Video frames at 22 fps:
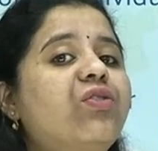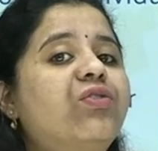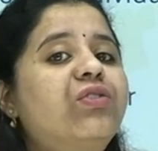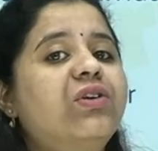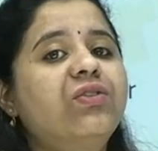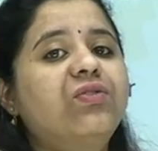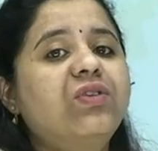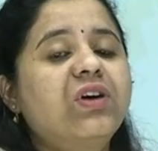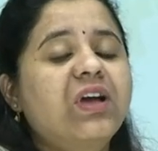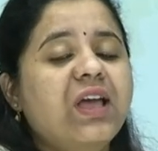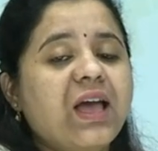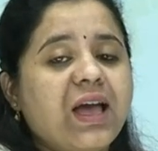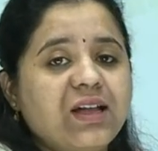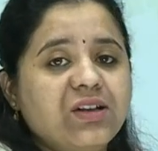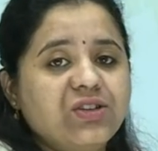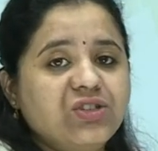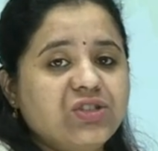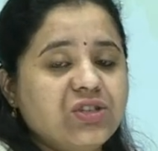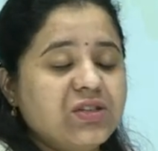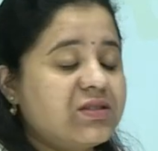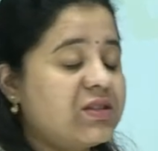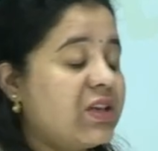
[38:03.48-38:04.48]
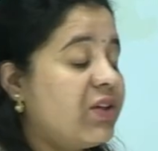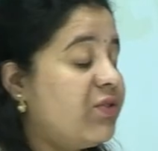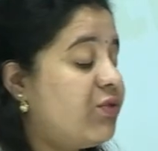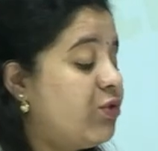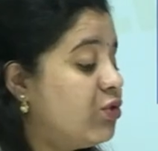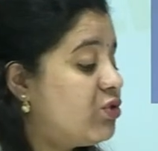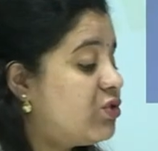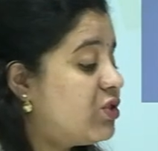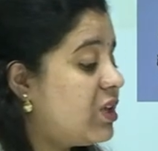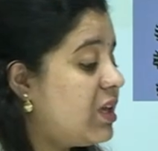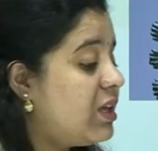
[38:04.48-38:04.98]
of river Ganges. If
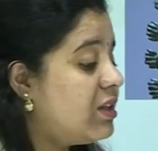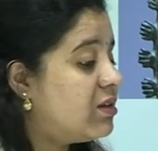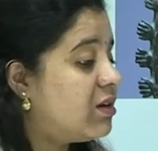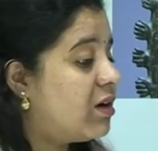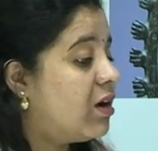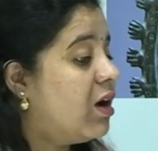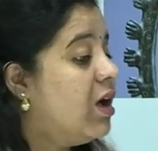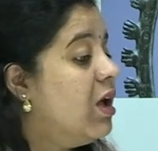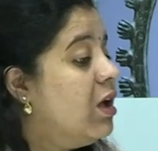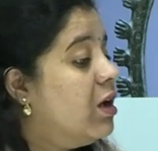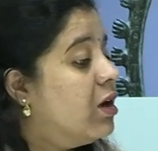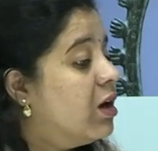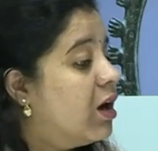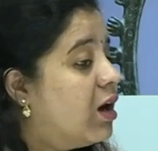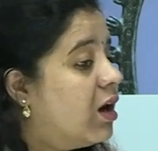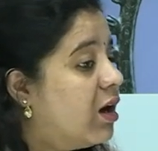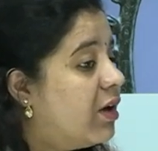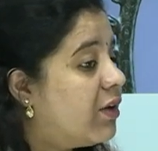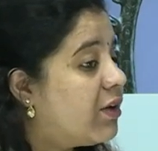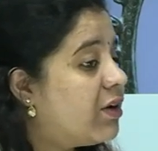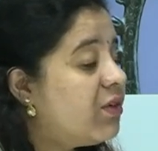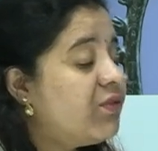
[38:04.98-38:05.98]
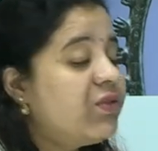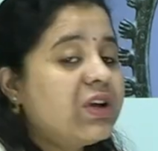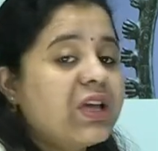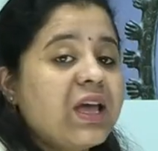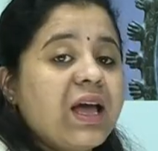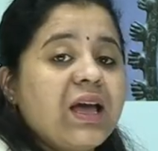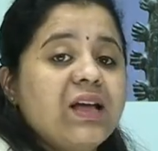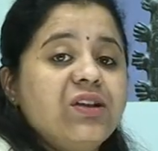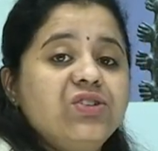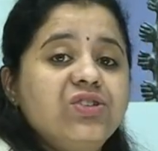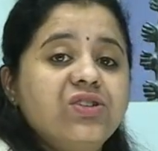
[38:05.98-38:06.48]
you see the river
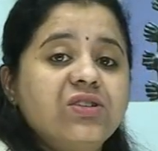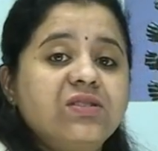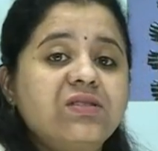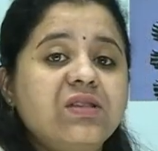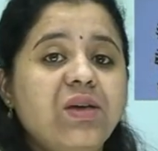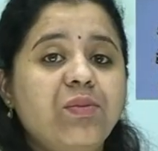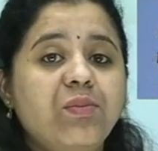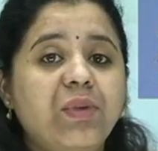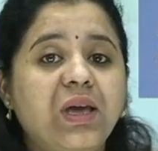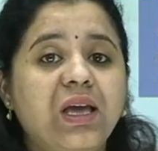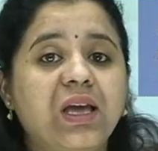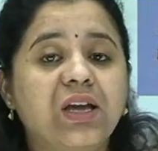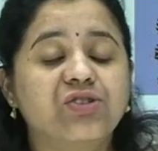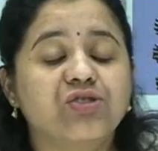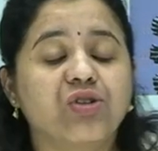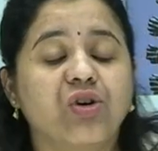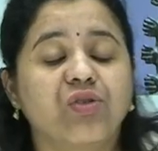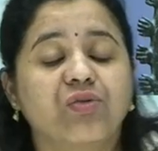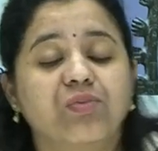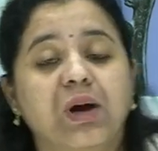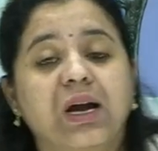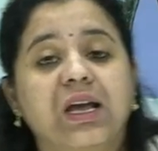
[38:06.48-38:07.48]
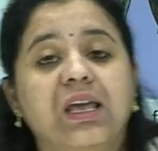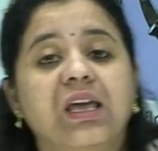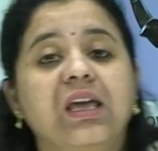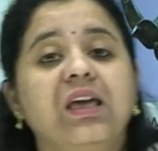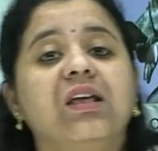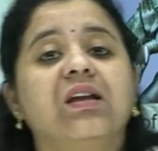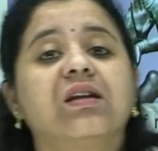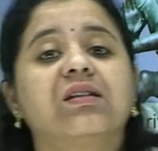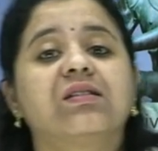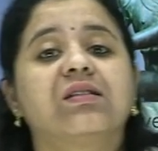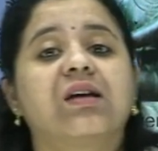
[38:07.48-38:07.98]
Ganges image of
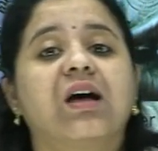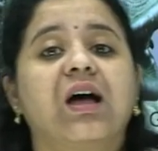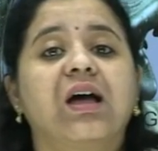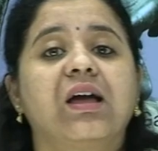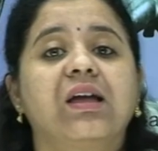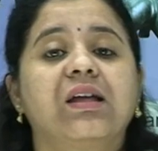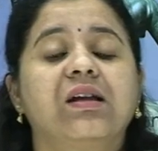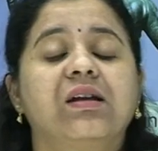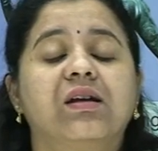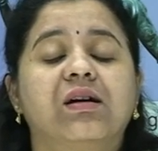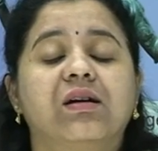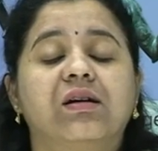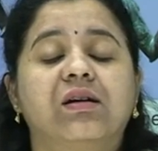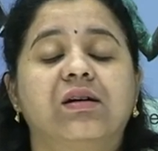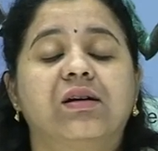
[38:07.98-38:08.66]
Bhagirath in